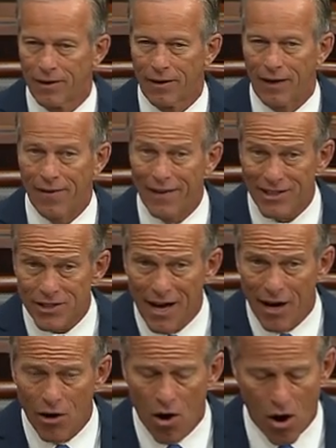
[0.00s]
And that's
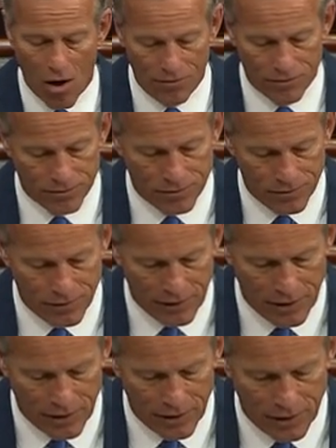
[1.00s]
not all.
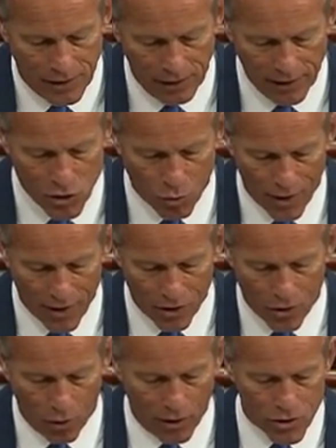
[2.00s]
At least one of the
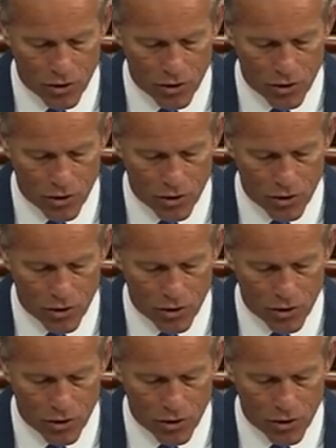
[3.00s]
court's